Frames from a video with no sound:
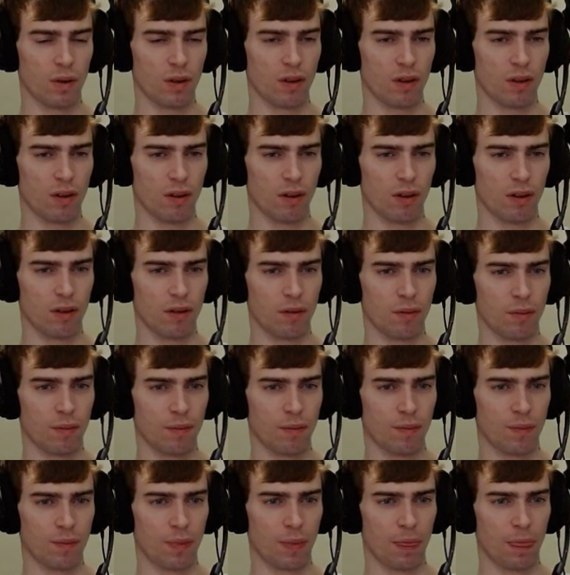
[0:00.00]
Okay.
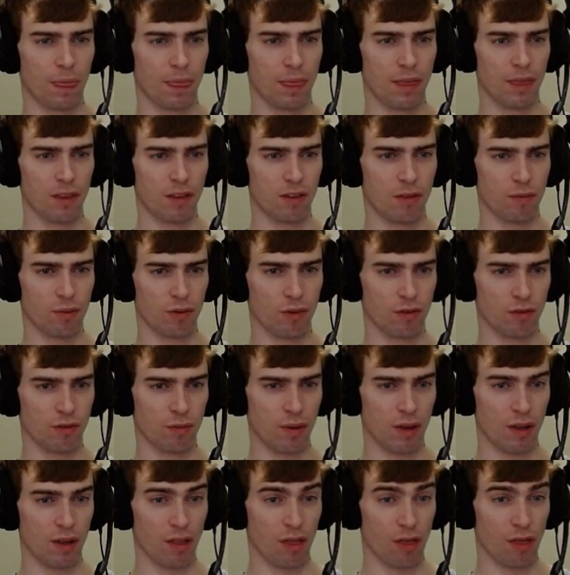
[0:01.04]
This is supposed to be
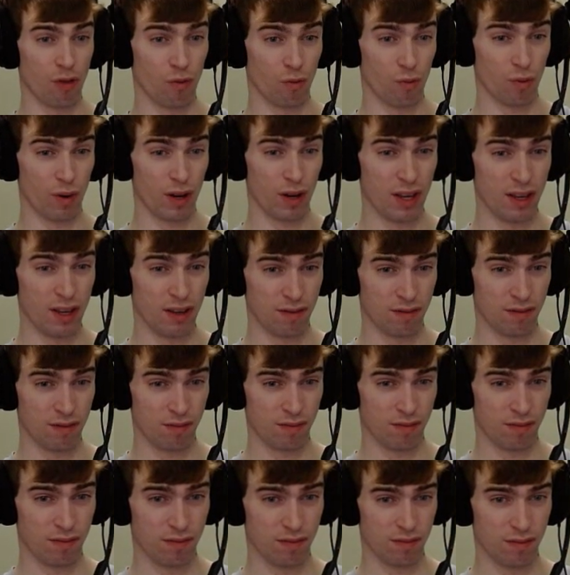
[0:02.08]
a 3.
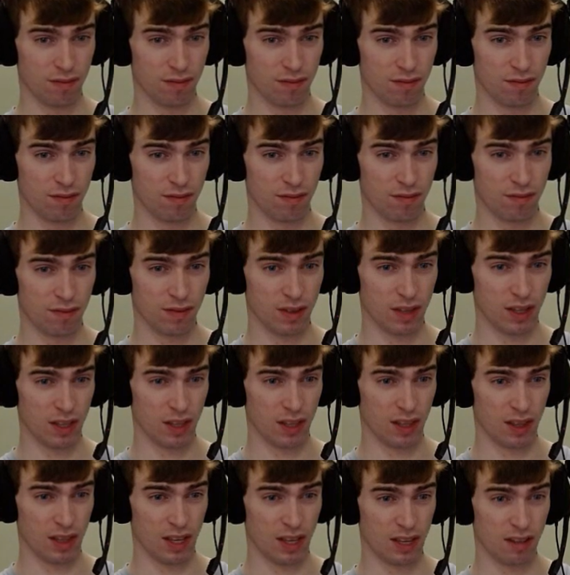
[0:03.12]
And
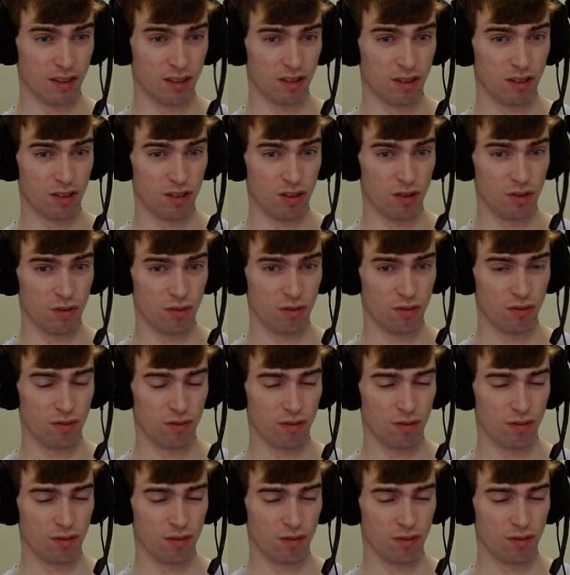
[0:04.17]
that's a 2.